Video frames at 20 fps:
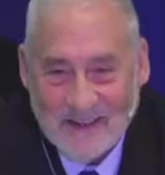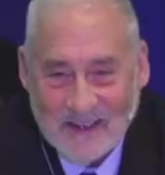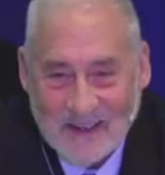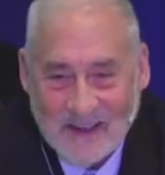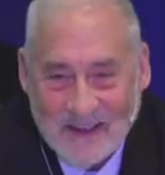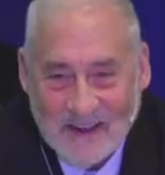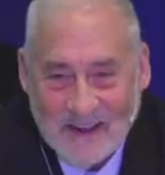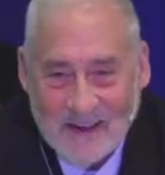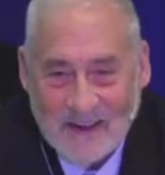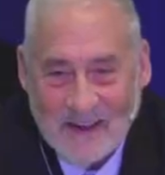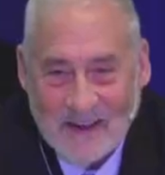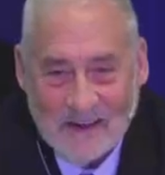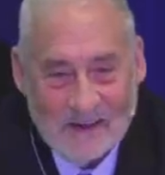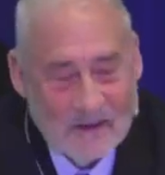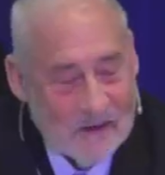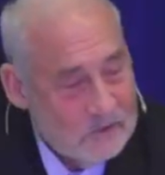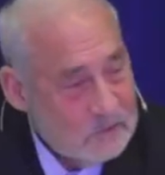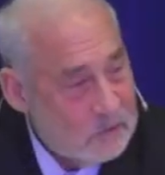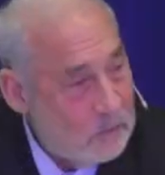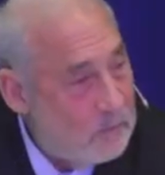
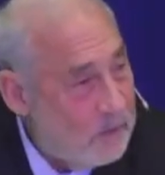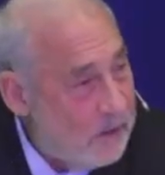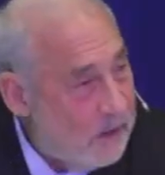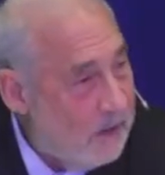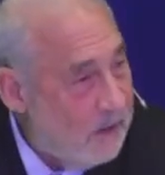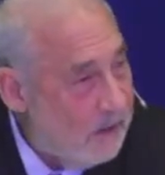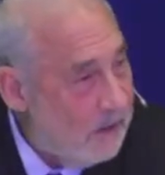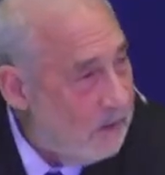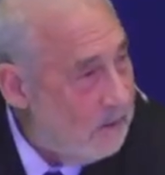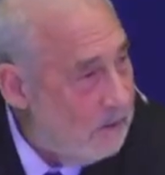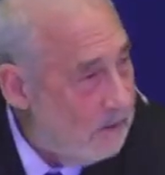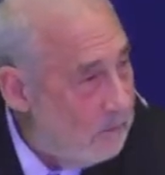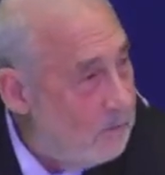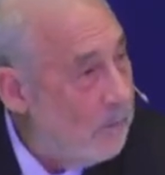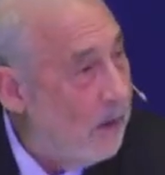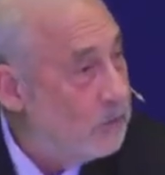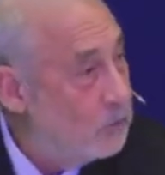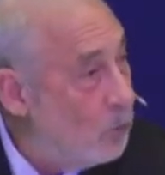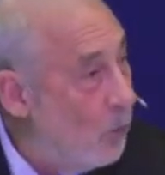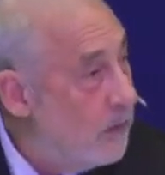uh, to be,
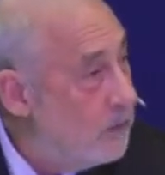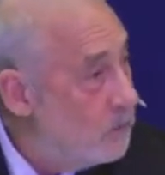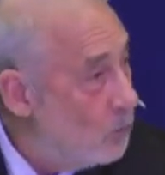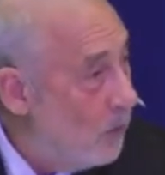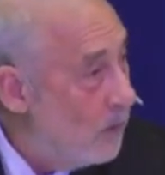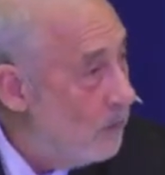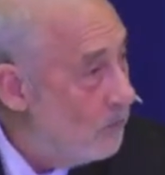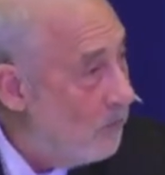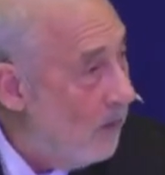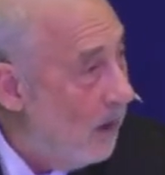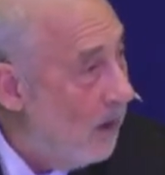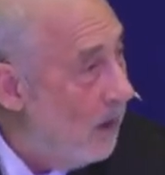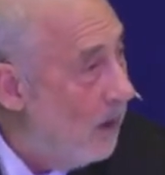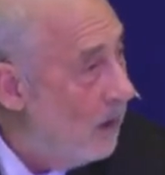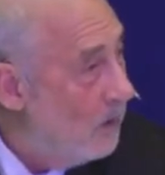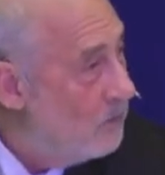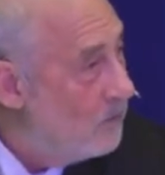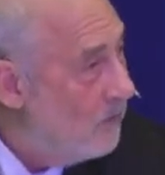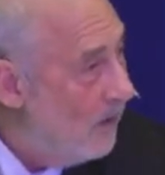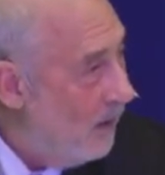by
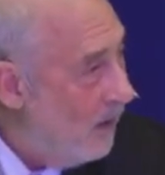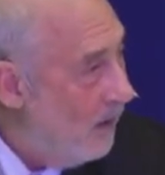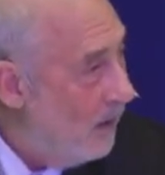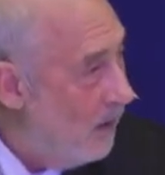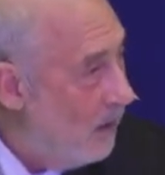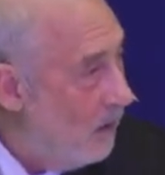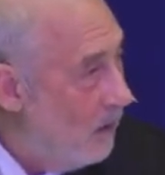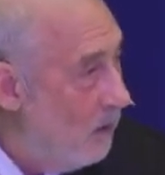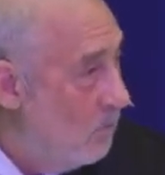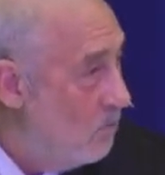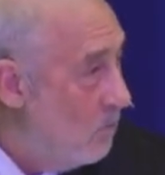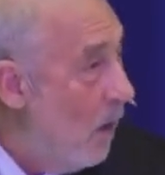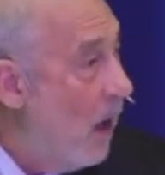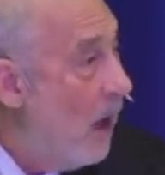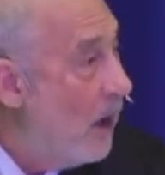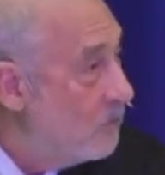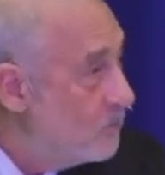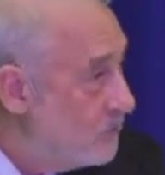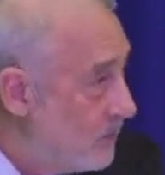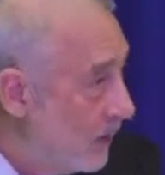2025, a
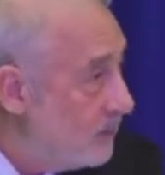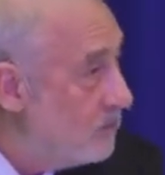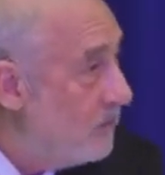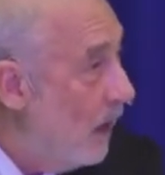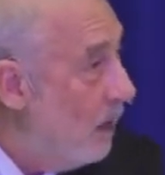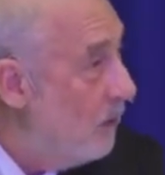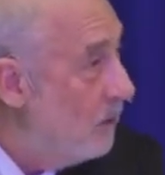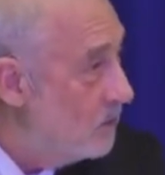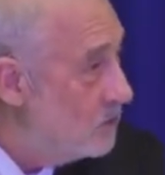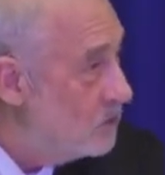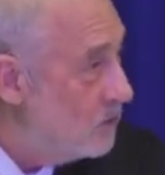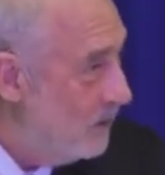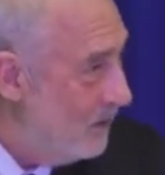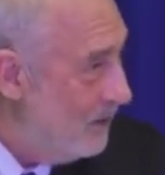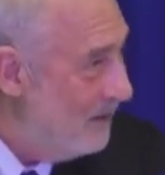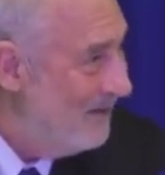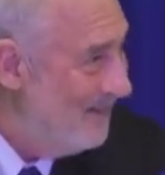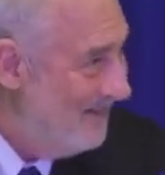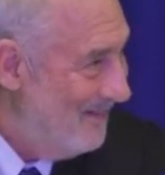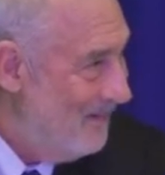modern
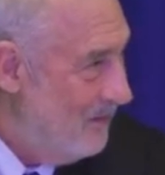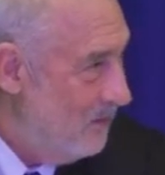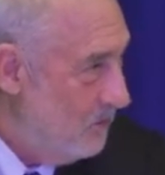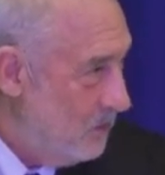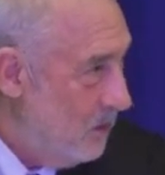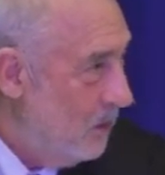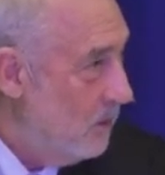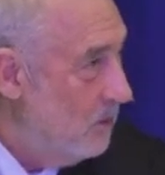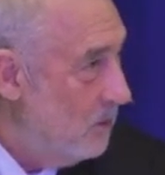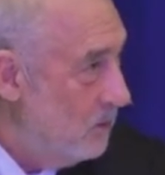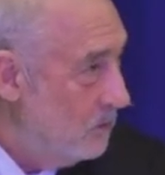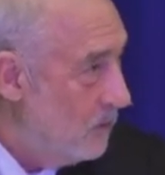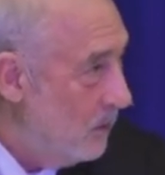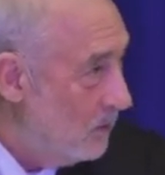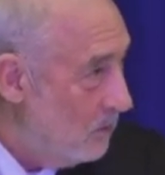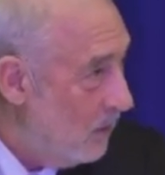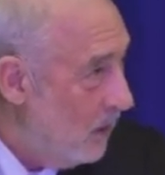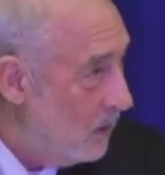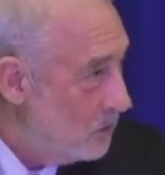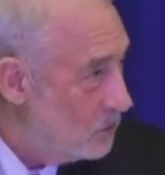technology, te
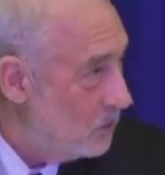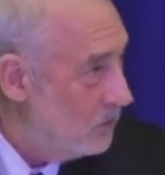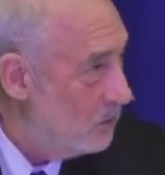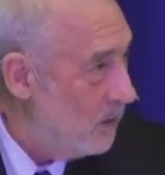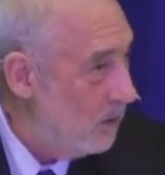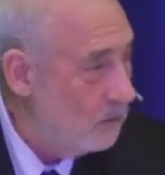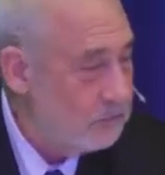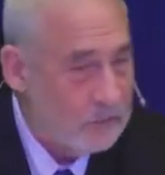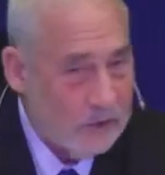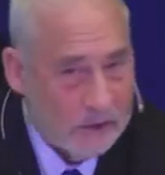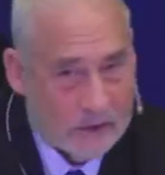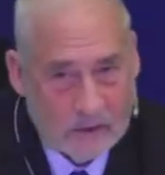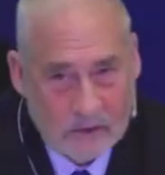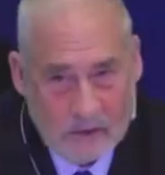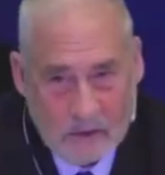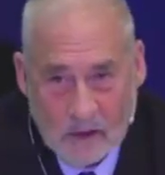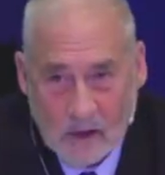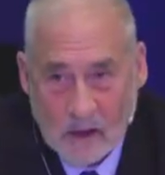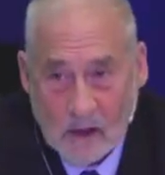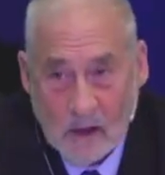technological country.
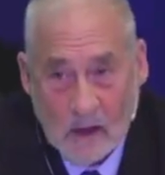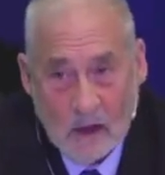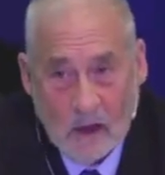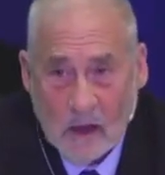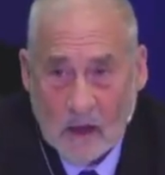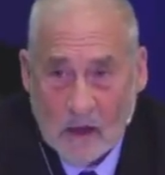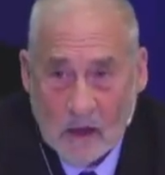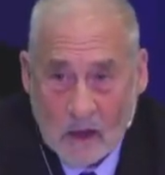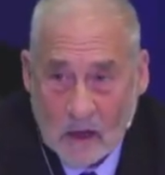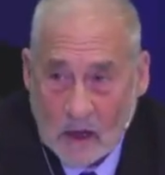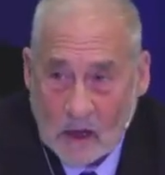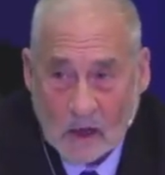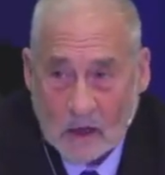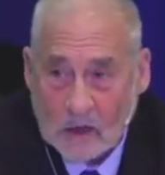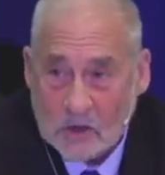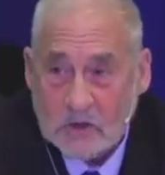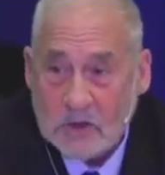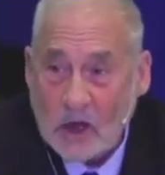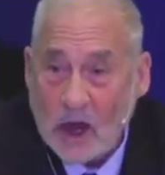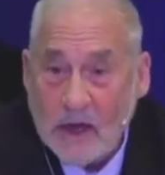Uh,
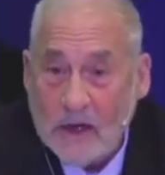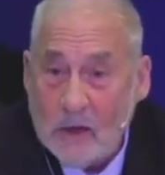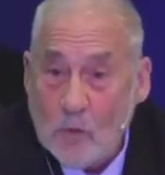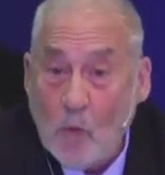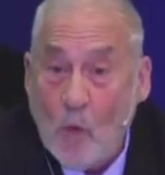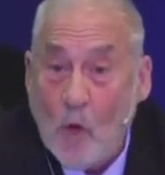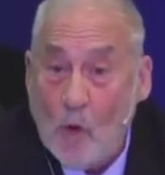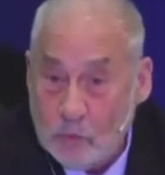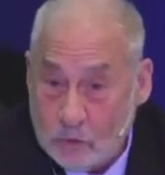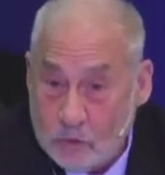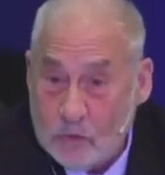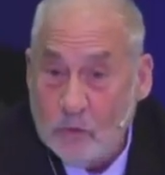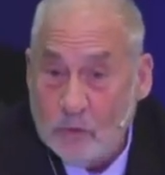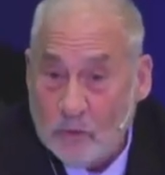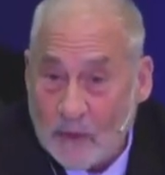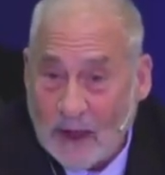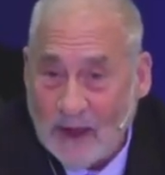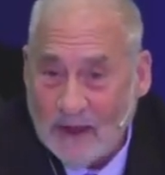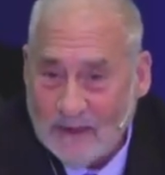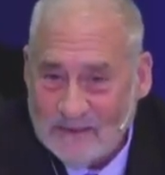China won't
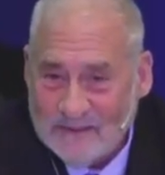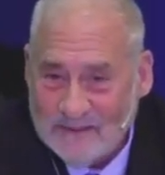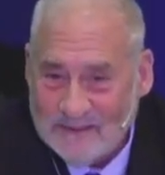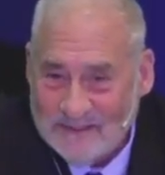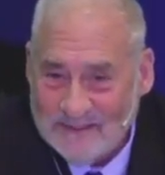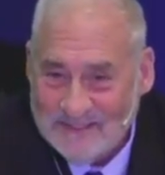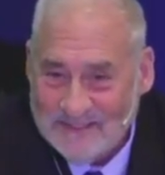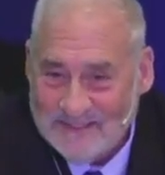do that.